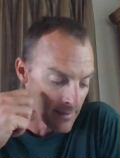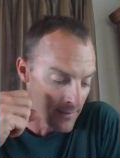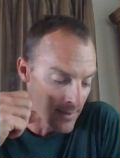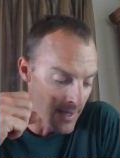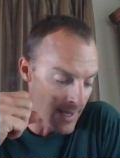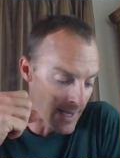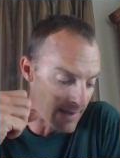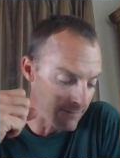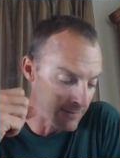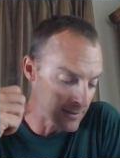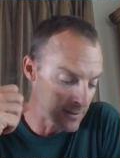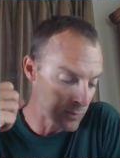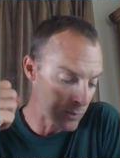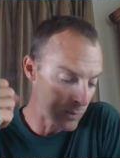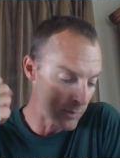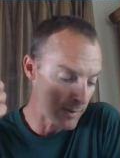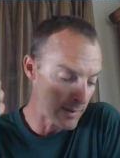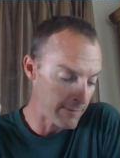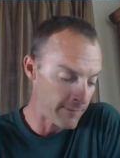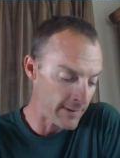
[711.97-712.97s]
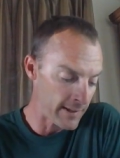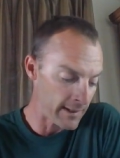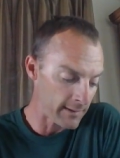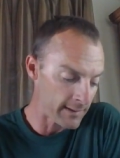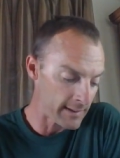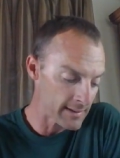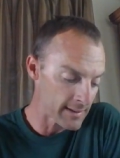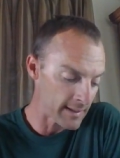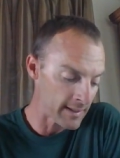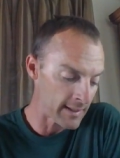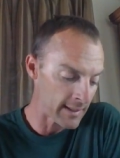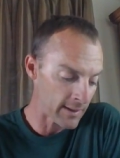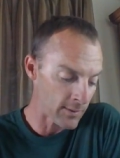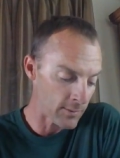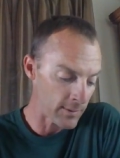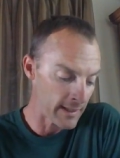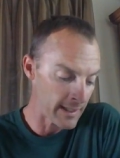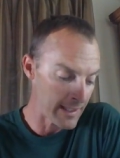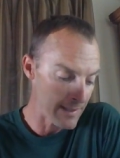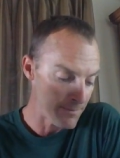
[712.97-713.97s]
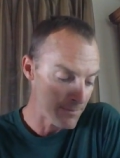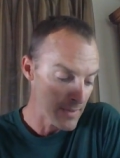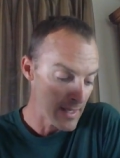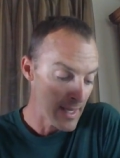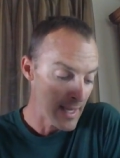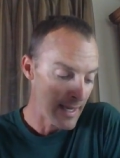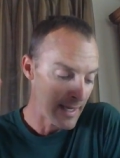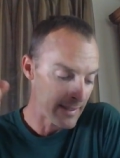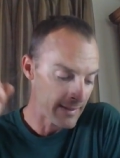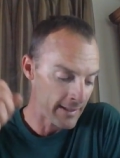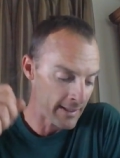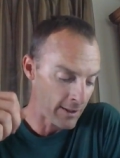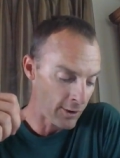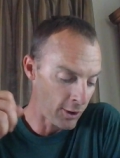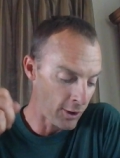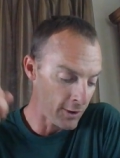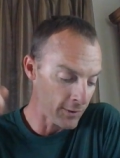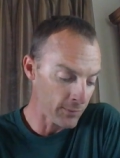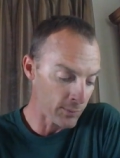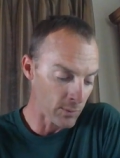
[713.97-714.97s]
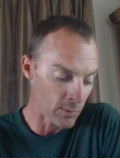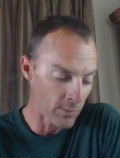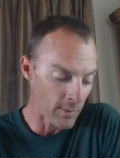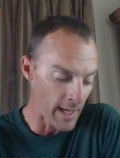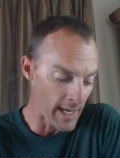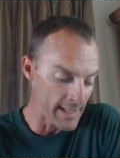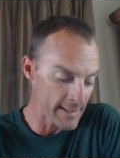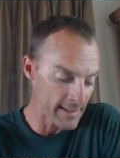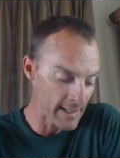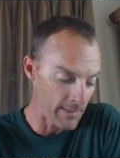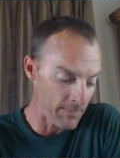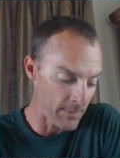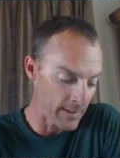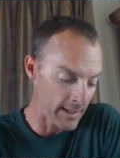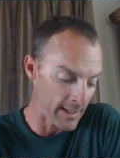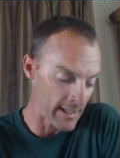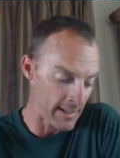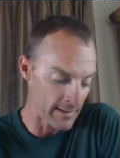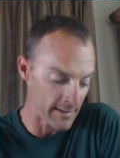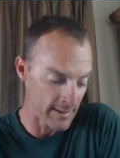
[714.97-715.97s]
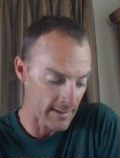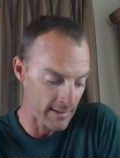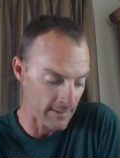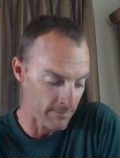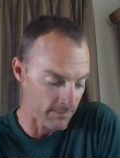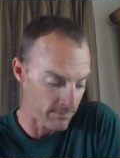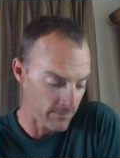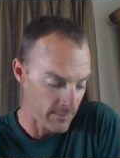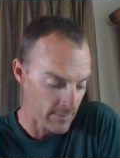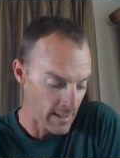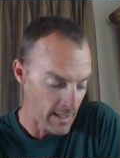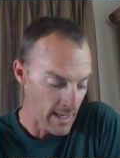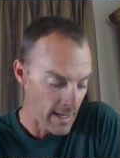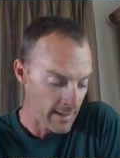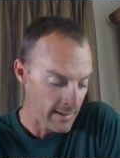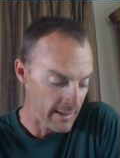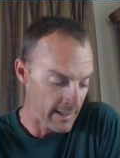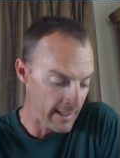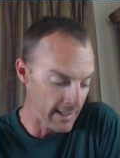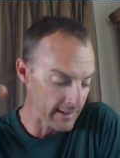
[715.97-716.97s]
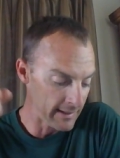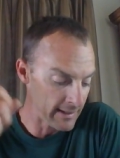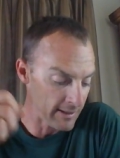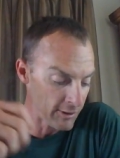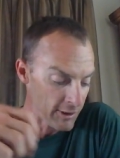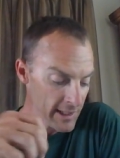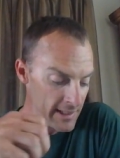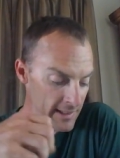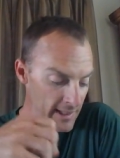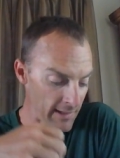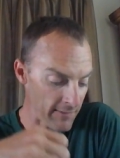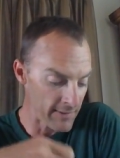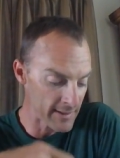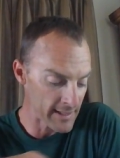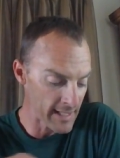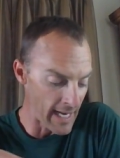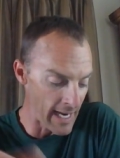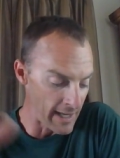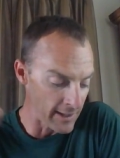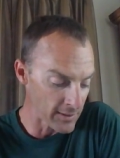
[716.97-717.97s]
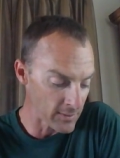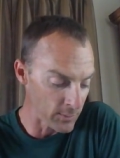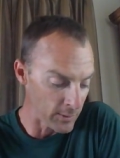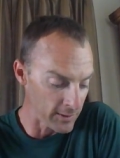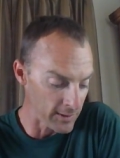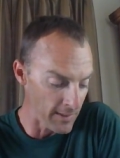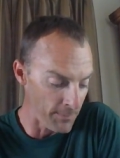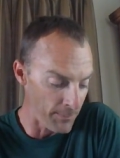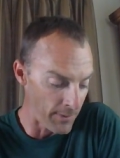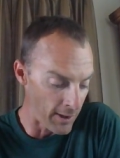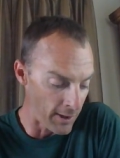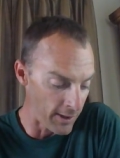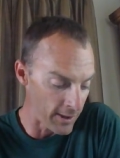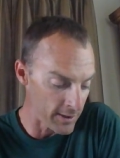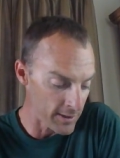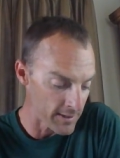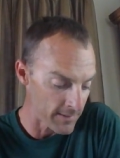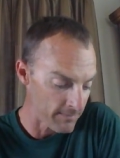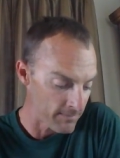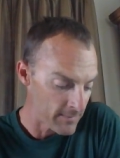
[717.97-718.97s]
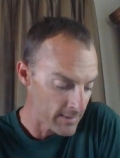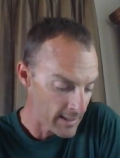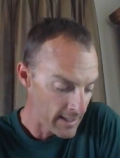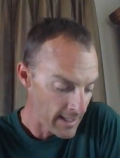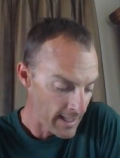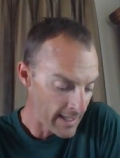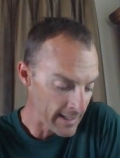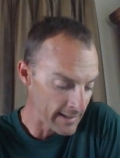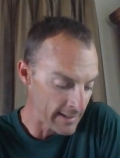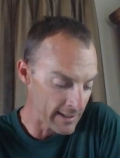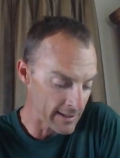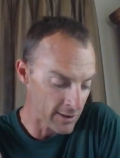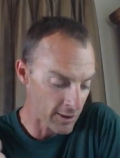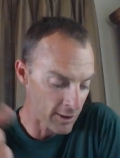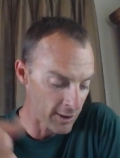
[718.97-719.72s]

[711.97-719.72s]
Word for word: The heavens will reveal his iniquity, and the earth will rise up against him. The increase of his house will depart, and his